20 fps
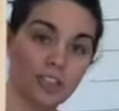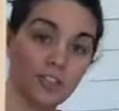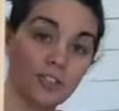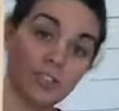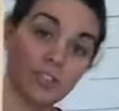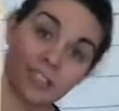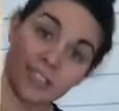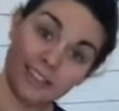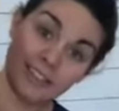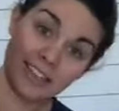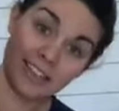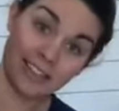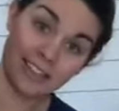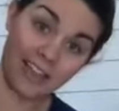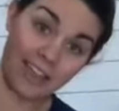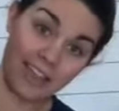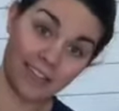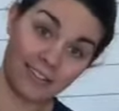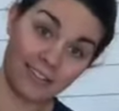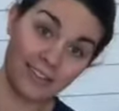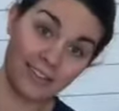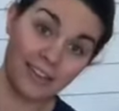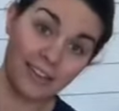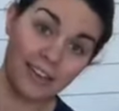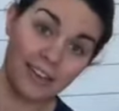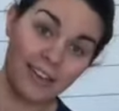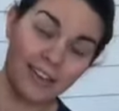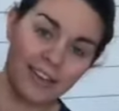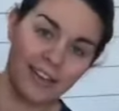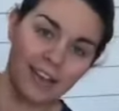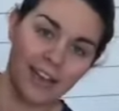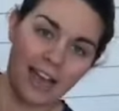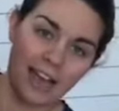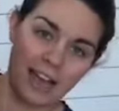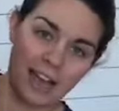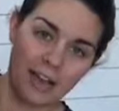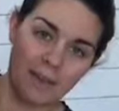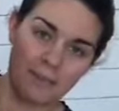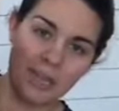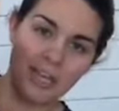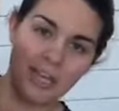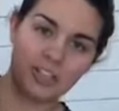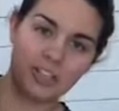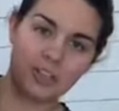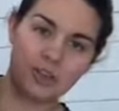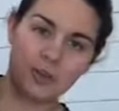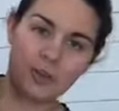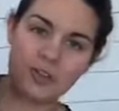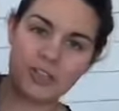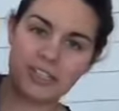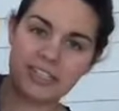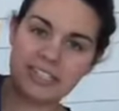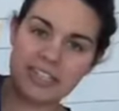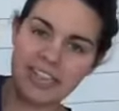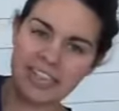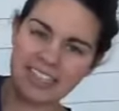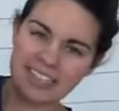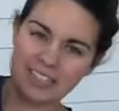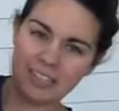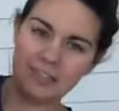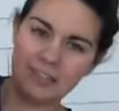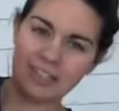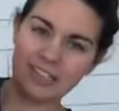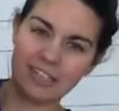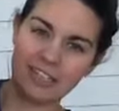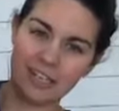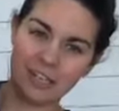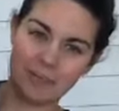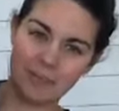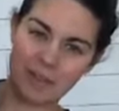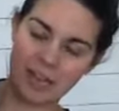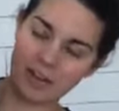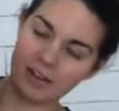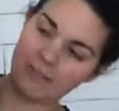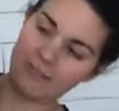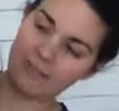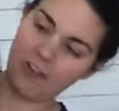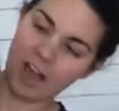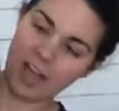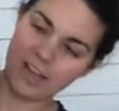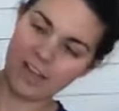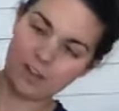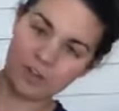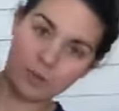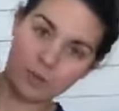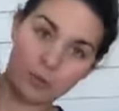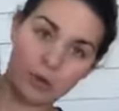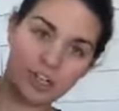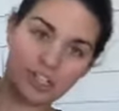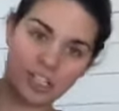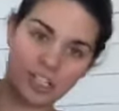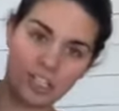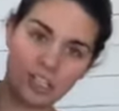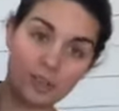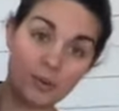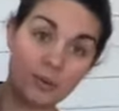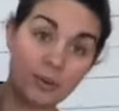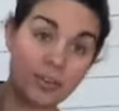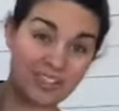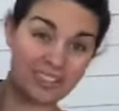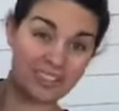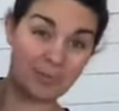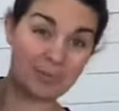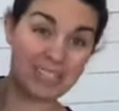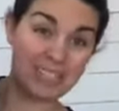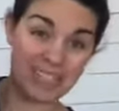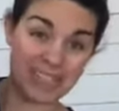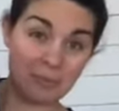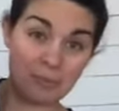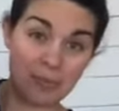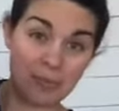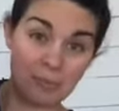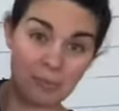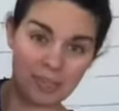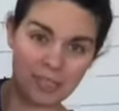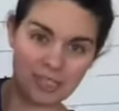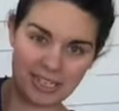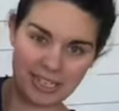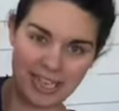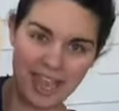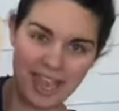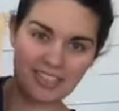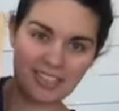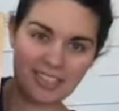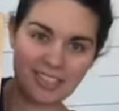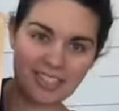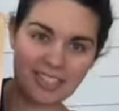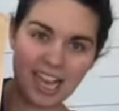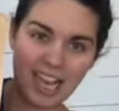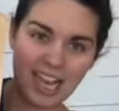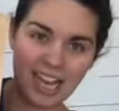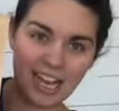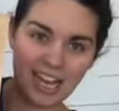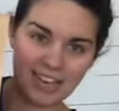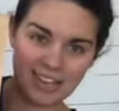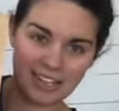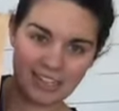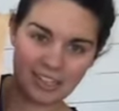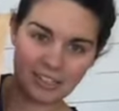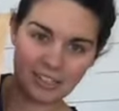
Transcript: using the heat gun. So you can see I still have a little bit of finer work to do with some sandpaper to get the tiny